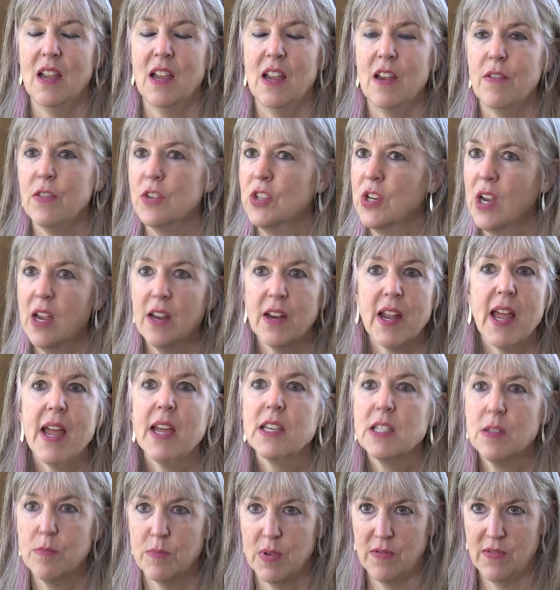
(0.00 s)
If your child
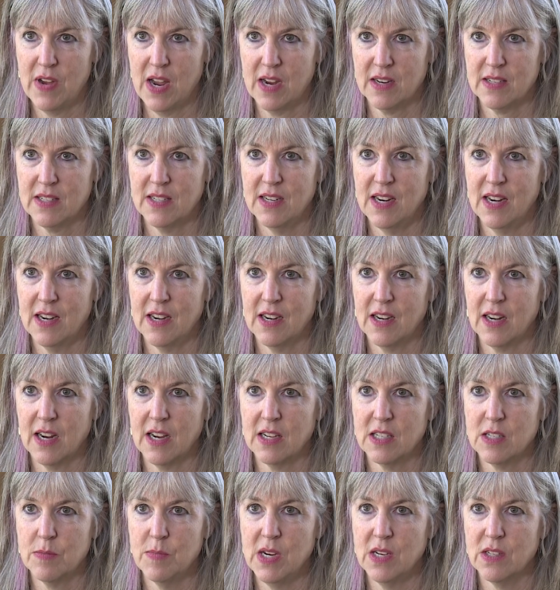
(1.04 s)
hasn't been vaccinated
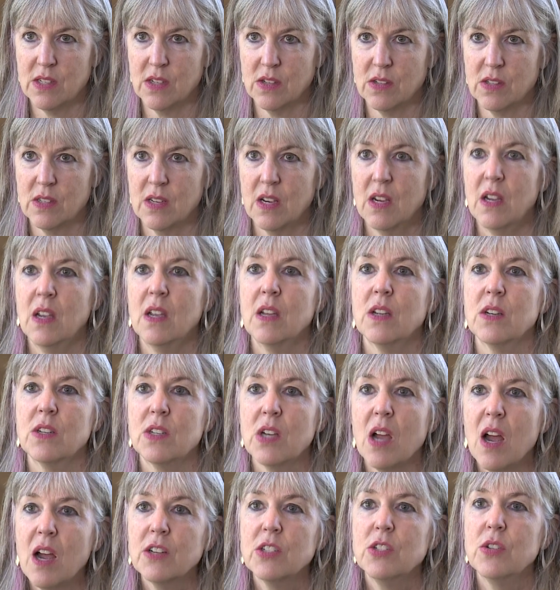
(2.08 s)
against measles,
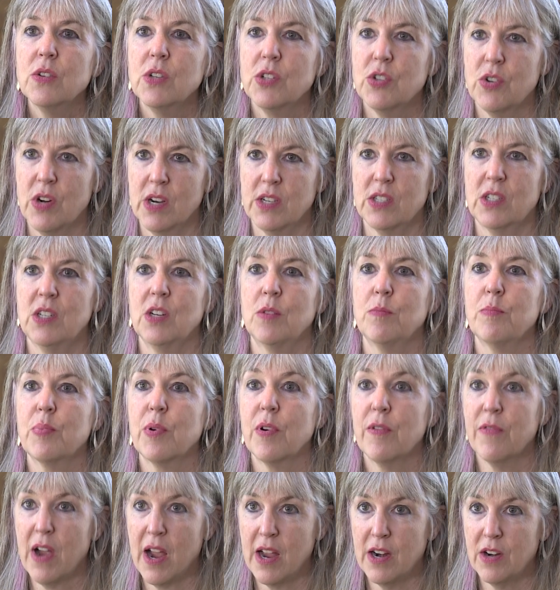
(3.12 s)
talk to a trusted
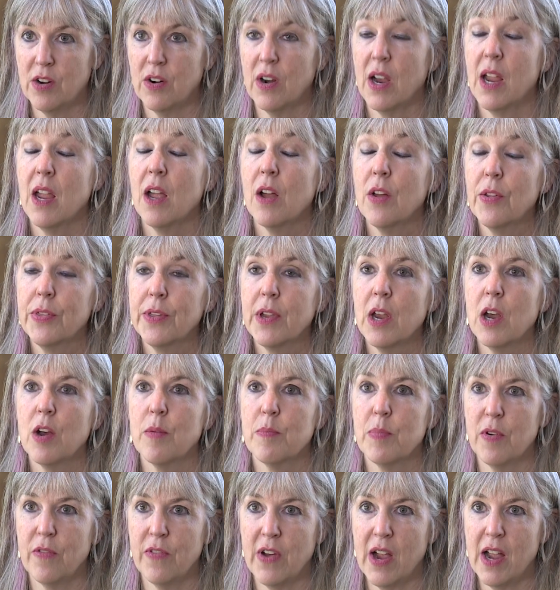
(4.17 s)
provider, a healthcare
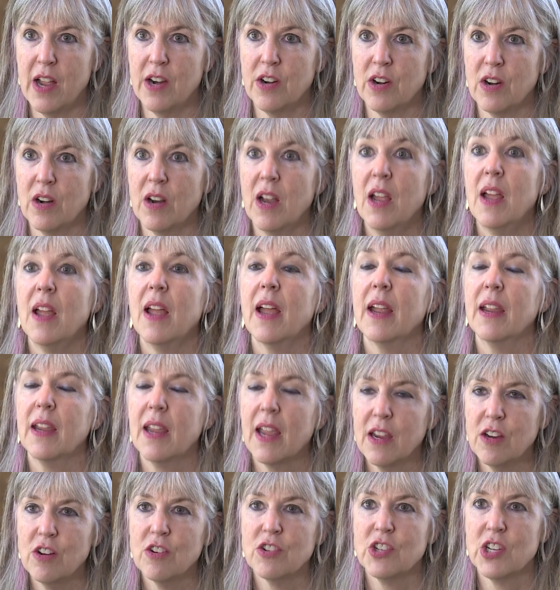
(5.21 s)
provider, and
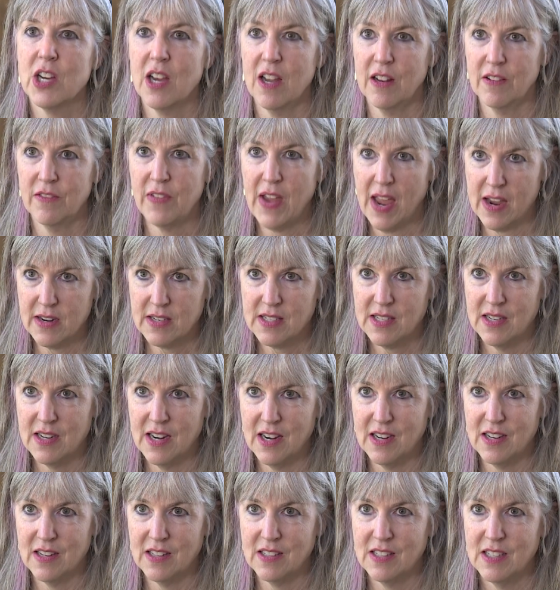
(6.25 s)
get your child
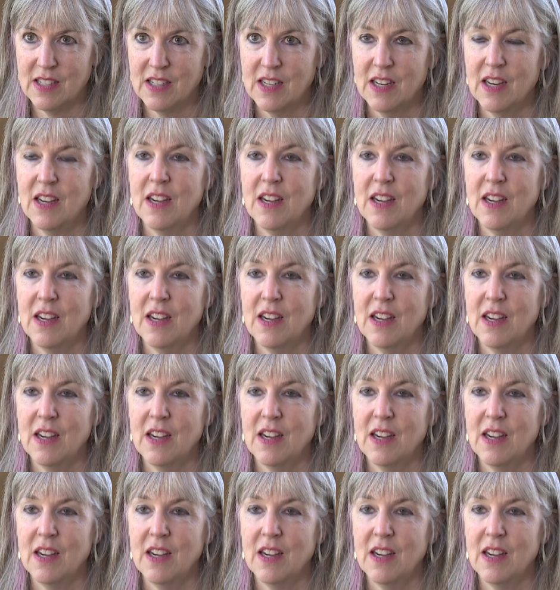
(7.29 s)
vaccinated.